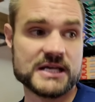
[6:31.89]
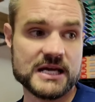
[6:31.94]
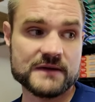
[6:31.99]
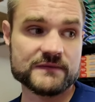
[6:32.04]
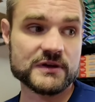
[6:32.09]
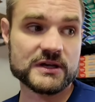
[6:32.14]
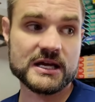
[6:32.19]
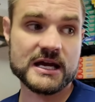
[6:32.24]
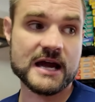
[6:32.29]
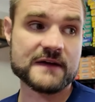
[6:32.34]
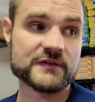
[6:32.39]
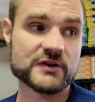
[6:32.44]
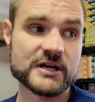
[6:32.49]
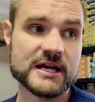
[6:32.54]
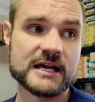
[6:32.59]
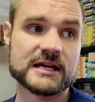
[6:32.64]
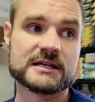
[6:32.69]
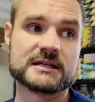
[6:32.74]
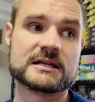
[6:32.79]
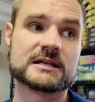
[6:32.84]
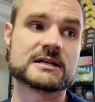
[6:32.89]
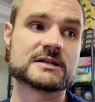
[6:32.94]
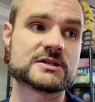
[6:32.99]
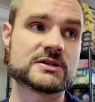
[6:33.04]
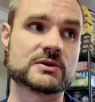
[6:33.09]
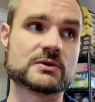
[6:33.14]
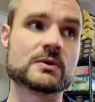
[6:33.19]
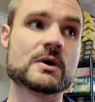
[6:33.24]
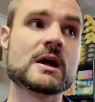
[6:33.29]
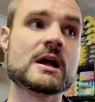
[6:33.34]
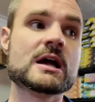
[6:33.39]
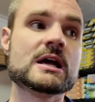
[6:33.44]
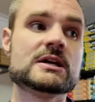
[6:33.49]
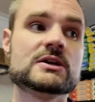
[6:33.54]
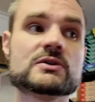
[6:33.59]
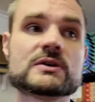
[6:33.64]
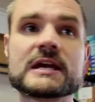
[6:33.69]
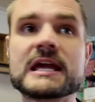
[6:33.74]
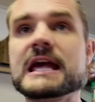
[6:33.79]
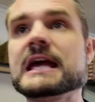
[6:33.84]
You have your cake and eat it too.
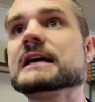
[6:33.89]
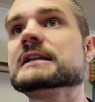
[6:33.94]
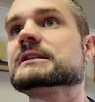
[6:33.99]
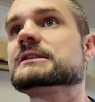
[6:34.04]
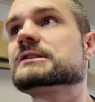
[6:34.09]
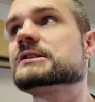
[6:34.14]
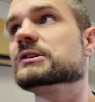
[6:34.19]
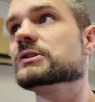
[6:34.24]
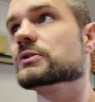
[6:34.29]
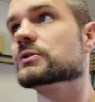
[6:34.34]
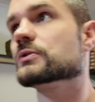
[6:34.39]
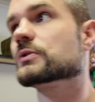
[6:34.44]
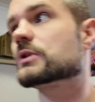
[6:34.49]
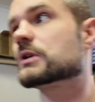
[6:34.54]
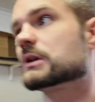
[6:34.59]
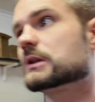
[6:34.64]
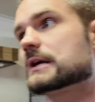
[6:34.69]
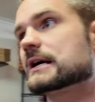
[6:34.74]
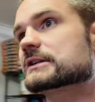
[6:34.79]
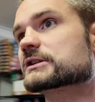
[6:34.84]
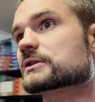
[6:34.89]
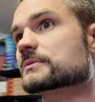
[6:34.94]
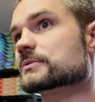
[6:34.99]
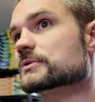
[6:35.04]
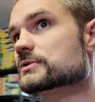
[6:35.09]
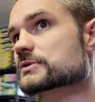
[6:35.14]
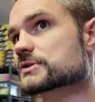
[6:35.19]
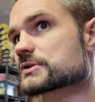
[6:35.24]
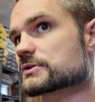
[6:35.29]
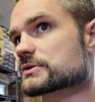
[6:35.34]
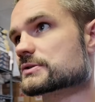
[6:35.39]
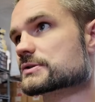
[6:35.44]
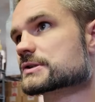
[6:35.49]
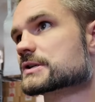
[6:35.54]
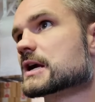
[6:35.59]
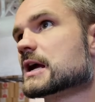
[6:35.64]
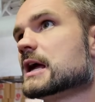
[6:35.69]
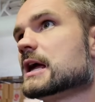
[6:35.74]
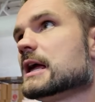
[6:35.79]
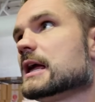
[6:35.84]
You can't do collector
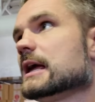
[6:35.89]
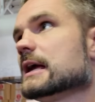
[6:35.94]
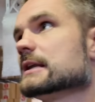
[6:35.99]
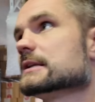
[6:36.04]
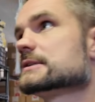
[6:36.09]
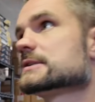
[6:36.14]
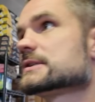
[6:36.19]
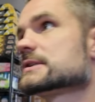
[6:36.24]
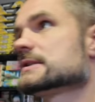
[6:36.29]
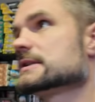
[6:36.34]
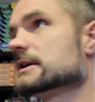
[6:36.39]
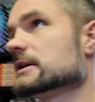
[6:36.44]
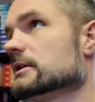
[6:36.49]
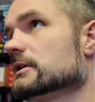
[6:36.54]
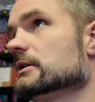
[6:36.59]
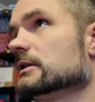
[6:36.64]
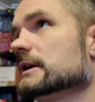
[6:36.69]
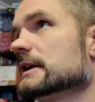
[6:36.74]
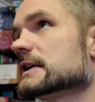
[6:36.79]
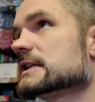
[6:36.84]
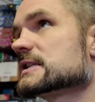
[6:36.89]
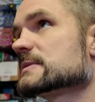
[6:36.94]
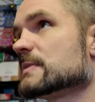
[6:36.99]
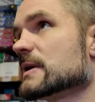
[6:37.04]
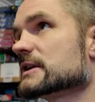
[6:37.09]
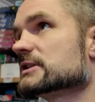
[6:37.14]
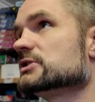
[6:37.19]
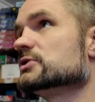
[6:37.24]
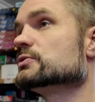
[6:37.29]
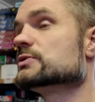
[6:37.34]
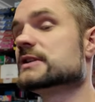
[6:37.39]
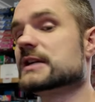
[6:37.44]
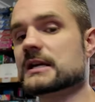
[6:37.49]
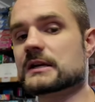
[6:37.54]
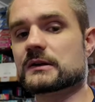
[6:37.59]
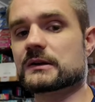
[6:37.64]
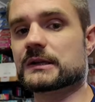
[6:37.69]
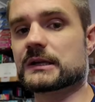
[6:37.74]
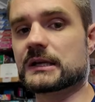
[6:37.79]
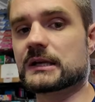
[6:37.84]
boosters and still expect
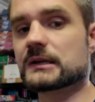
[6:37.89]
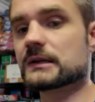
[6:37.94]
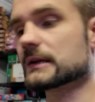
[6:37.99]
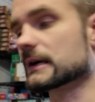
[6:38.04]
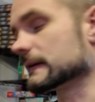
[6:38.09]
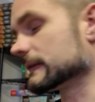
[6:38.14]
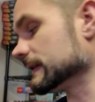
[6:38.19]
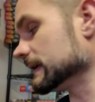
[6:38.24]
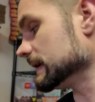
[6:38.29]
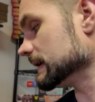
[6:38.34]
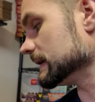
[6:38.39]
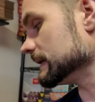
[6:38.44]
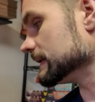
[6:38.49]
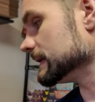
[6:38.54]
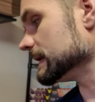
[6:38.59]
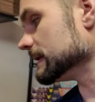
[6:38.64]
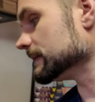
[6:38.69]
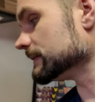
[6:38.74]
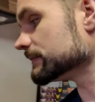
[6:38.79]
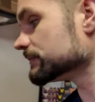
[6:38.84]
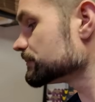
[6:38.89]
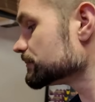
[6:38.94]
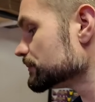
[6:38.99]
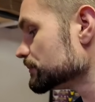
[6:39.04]
utility, like the